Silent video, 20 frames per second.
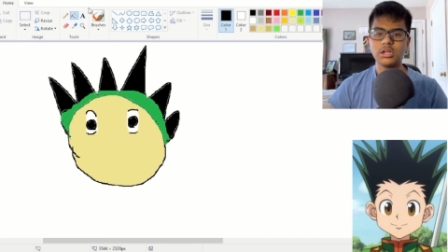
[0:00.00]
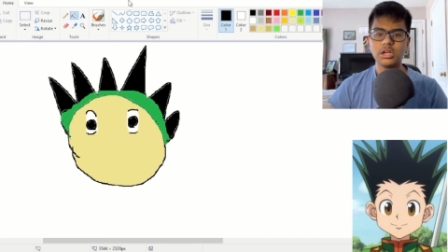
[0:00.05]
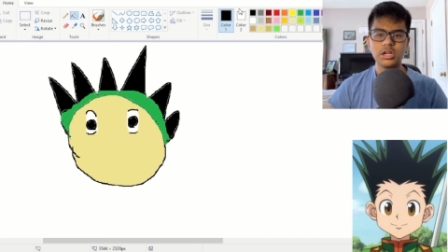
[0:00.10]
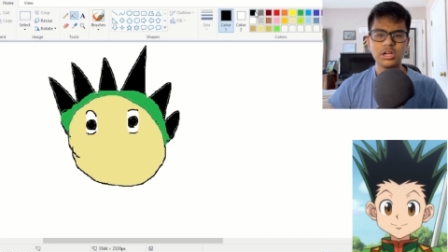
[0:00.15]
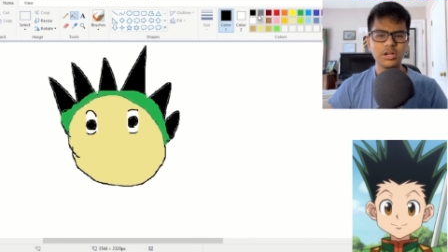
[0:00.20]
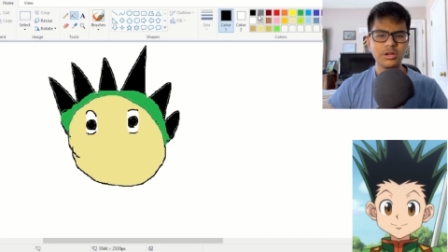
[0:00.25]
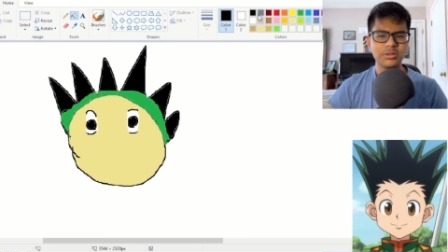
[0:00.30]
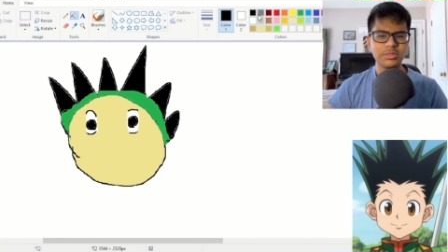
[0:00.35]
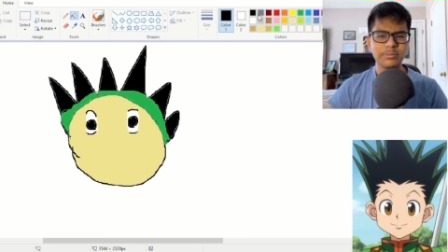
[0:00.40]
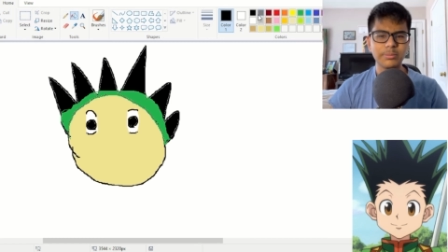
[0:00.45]

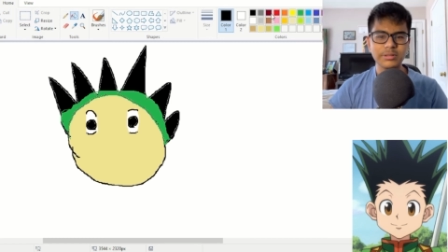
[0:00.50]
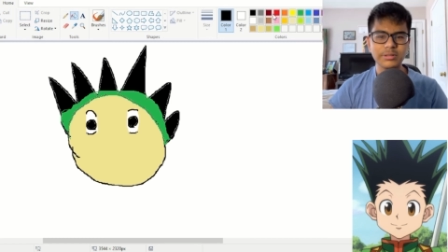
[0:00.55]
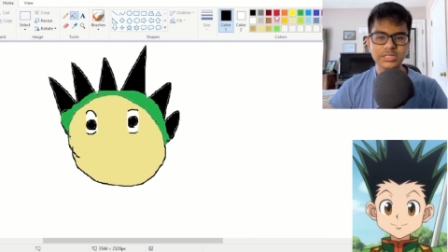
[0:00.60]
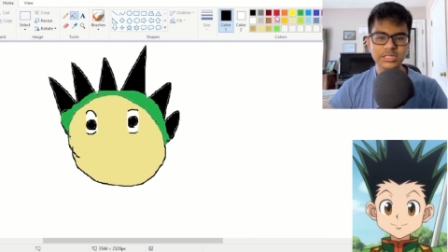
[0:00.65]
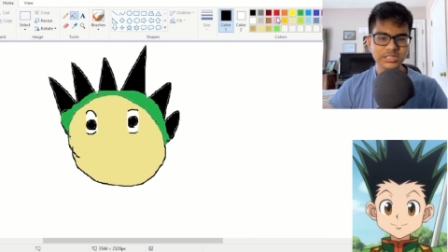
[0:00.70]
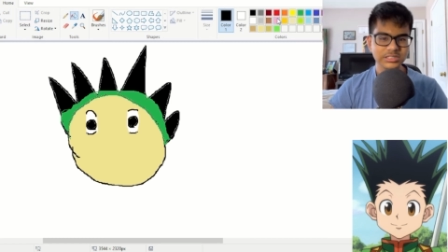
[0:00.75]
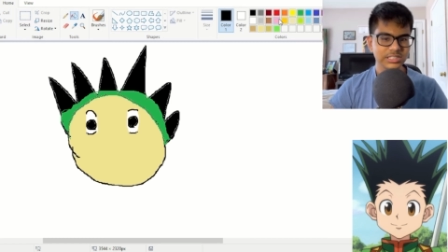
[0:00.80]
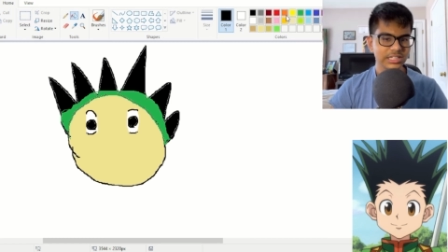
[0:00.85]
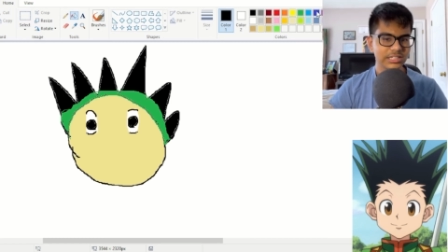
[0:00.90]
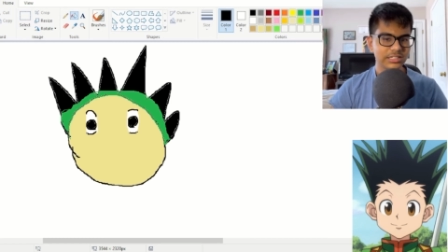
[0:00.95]
Uh, but
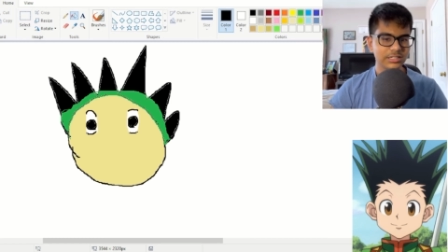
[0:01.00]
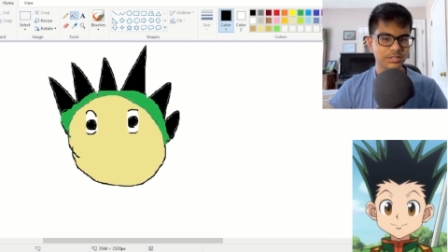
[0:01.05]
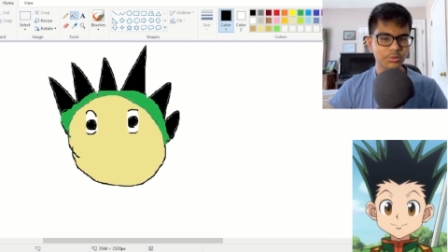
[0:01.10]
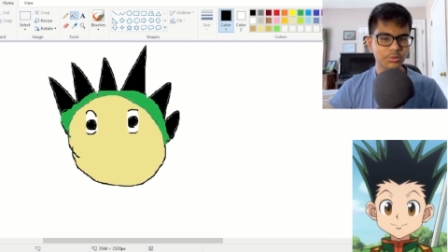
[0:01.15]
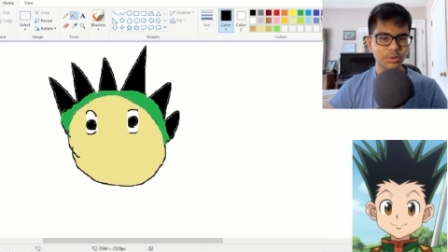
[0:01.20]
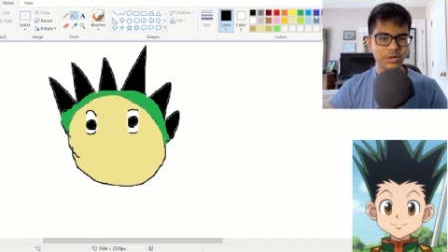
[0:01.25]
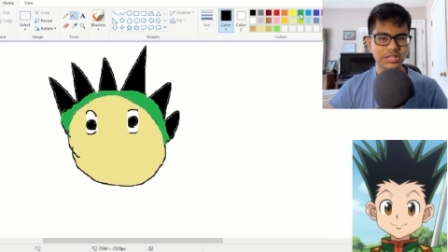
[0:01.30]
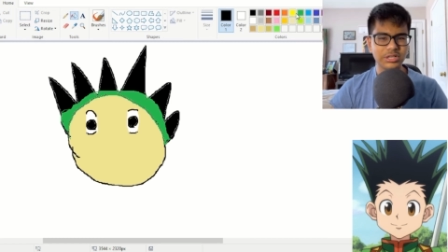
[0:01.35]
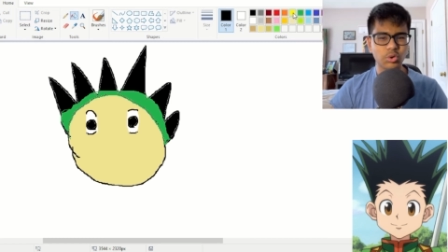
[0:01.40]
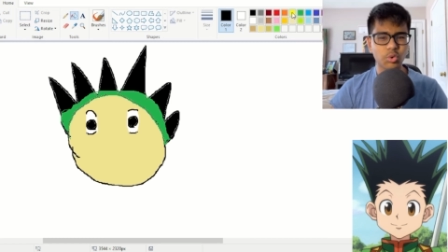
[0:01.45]
there's like,
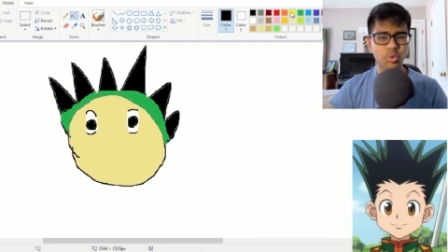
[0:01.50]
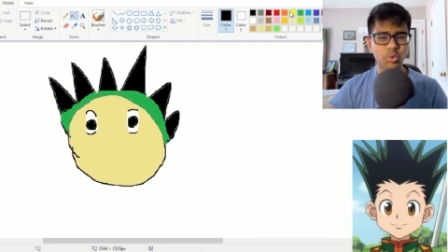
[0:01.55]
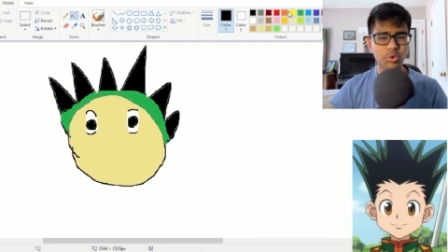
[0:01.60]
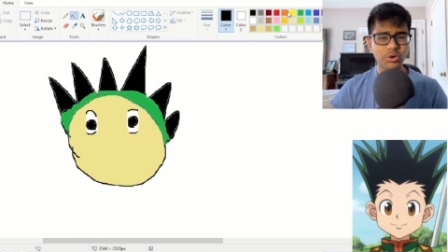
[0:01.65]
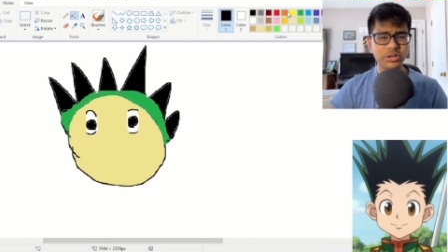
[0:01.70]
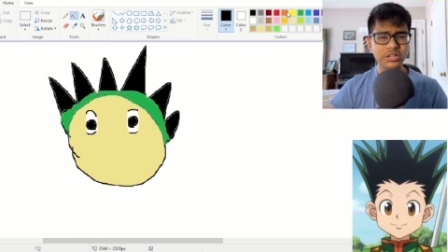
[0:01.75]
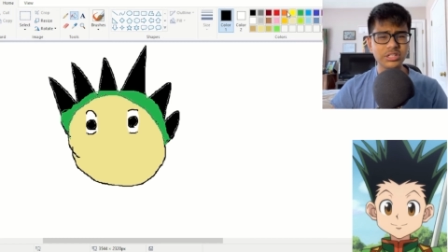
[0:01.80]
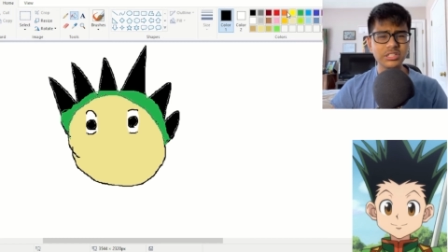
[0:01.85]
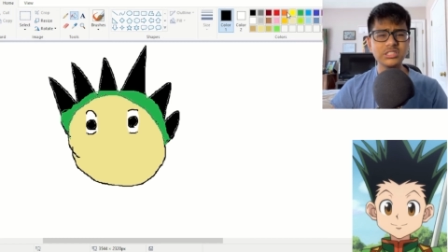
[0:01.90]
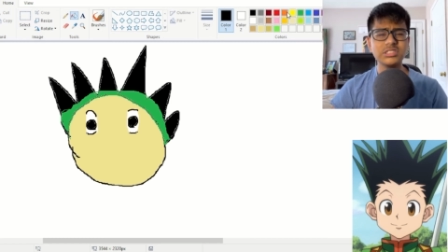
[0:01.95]
what, an
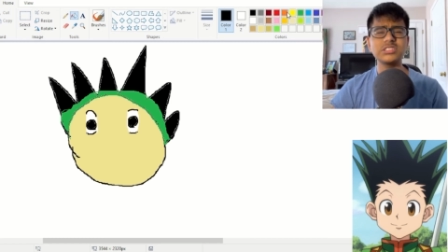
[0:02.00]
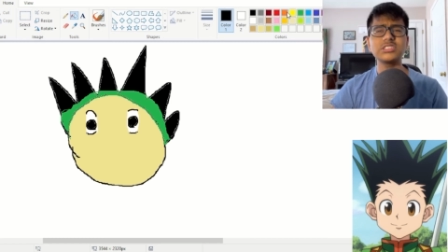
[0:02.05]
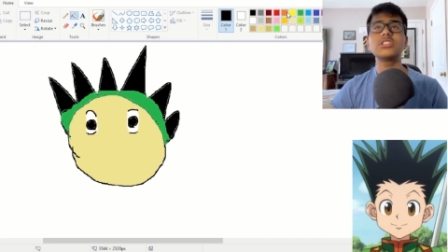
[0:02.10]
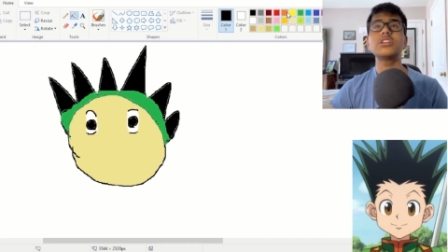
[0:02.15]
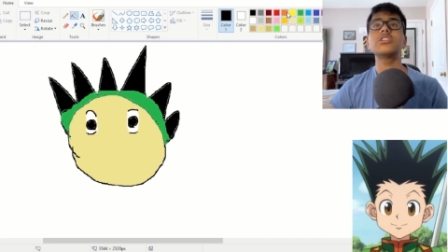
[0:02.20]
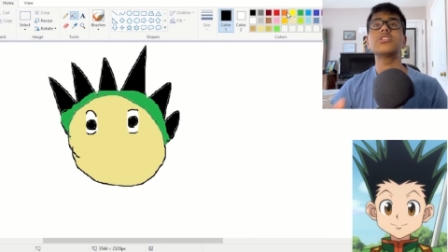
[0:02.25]
orange?